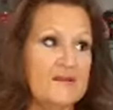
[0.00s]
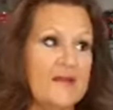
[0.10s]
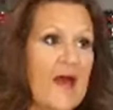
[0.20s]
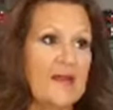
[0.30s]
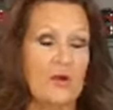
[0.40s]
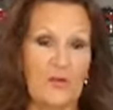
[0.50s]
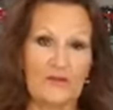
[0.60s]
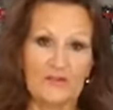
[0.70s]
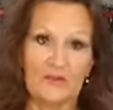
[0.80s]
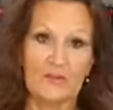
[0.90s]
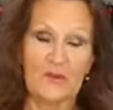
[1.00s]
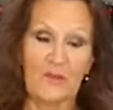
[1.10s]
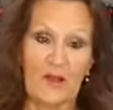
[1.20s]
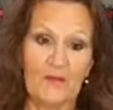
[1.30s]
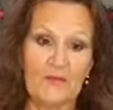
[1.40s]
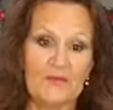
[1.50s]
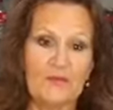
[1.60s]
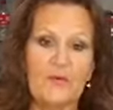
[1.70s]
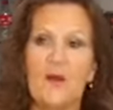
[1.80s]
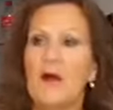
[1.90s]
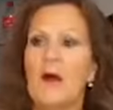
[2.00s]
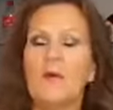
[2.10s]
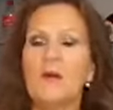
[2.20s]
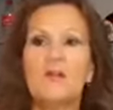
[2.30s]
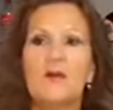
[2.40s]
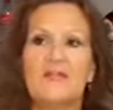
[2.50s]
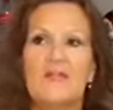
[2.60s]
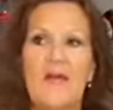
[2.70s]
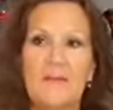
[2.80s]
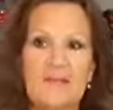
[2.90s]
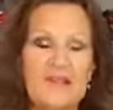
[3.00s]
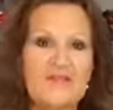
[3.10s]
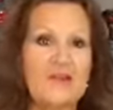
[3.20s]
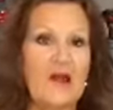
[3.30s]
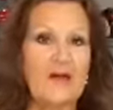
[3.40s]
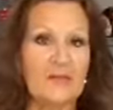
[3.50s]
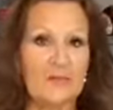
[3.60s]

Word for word: not always served me well. So I want to look at that belief and other